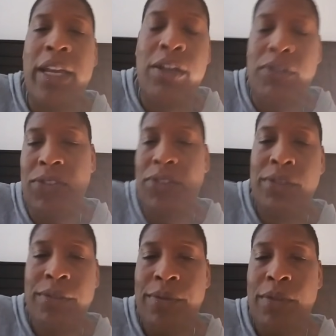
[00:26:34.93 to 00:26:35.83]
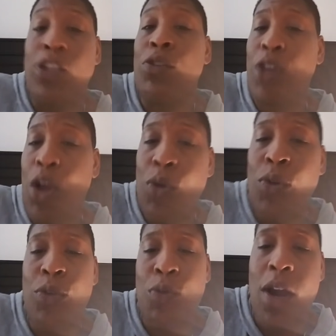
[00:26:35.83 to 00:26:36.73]
else. You know who
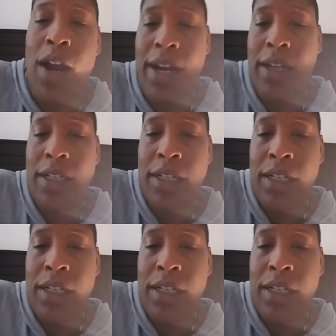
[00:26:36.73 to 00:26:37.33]
you are.